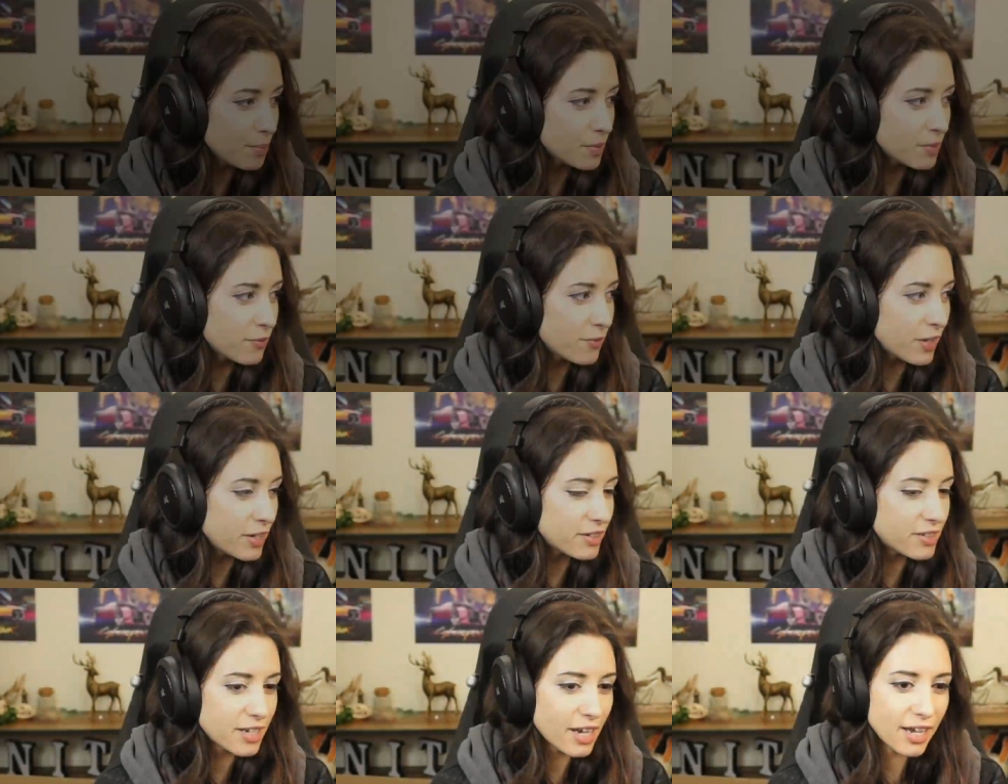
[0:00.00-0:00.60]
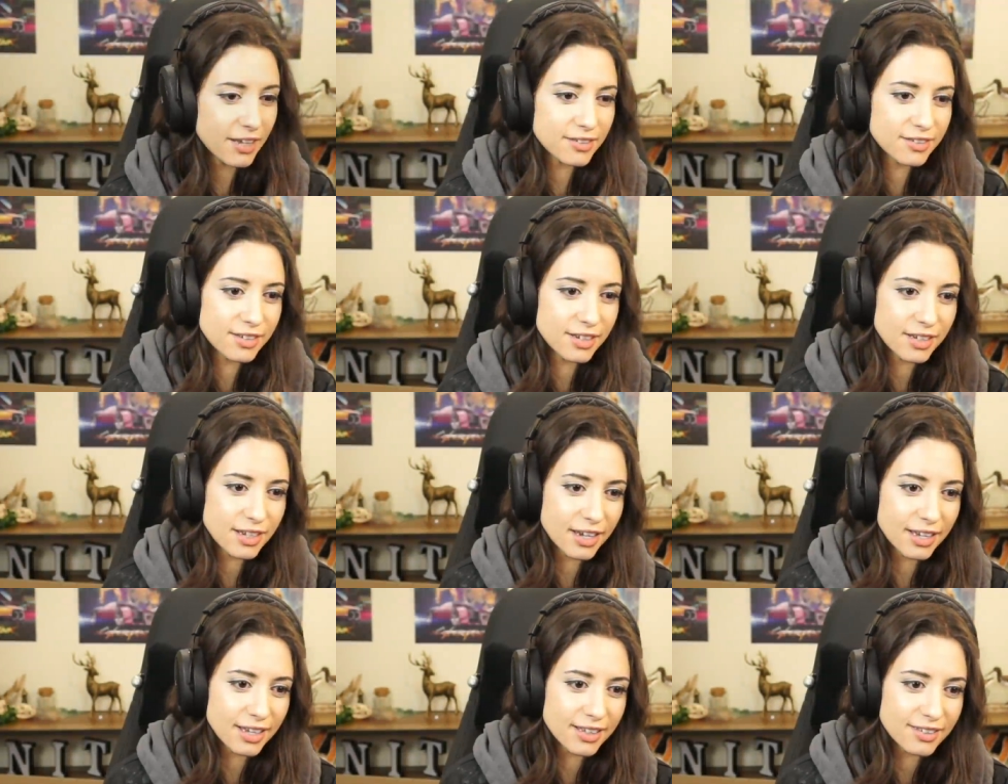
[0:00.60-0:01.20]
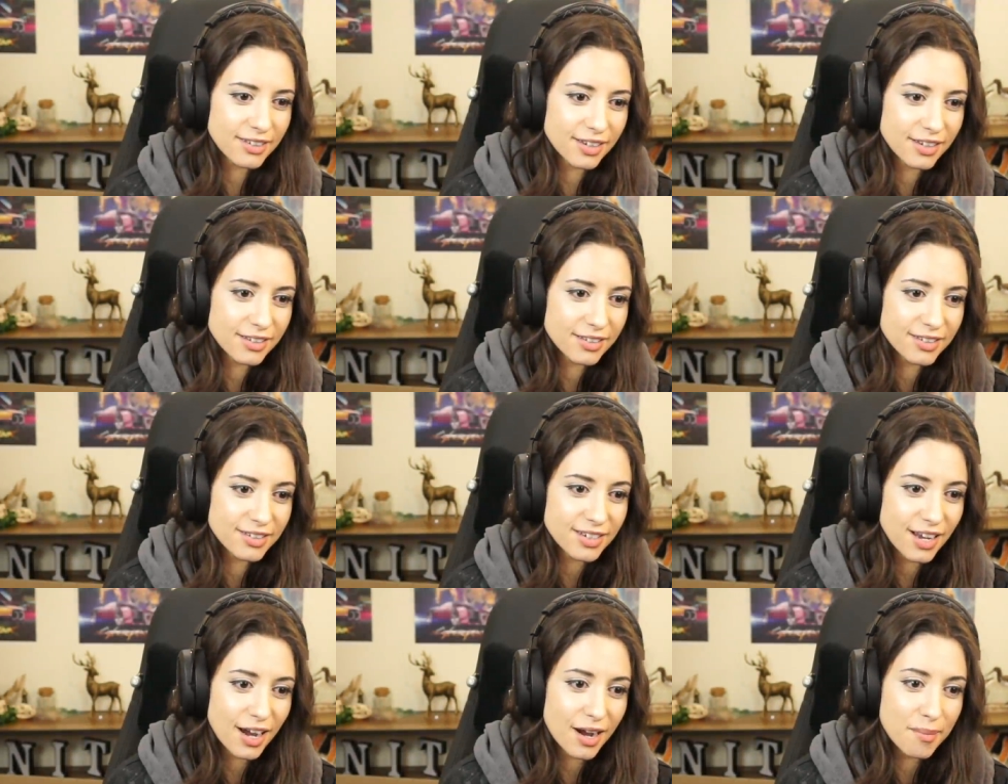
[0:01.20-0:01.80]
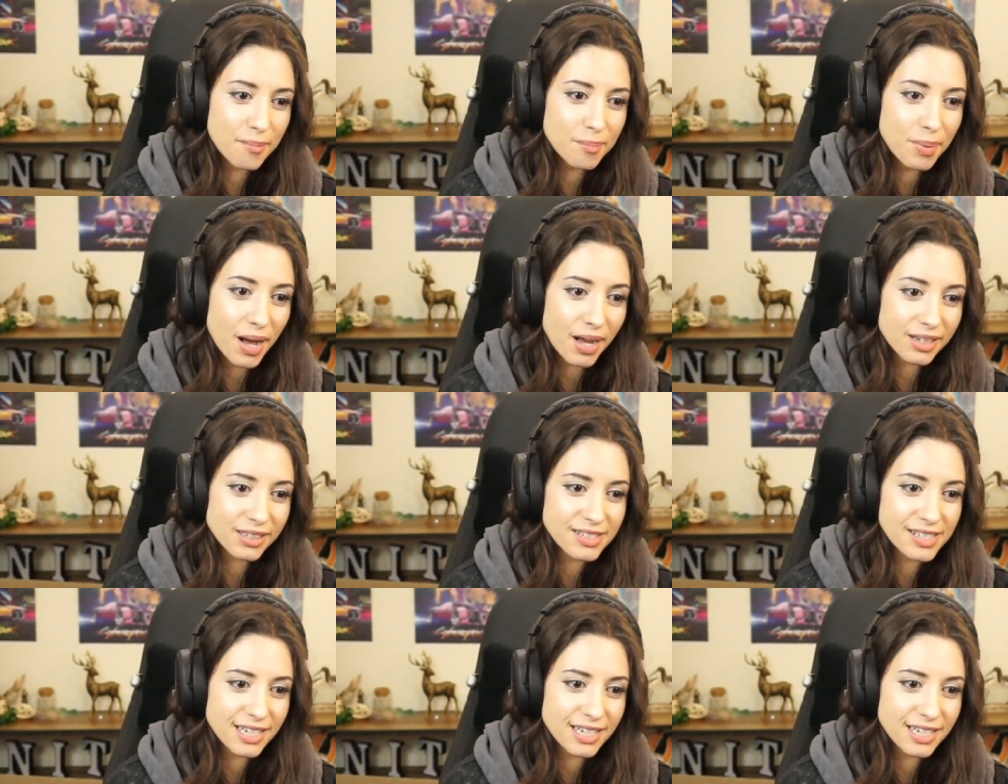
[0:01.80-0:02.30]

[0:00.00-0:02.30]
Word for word: Fantastic, I guess I can start unboxing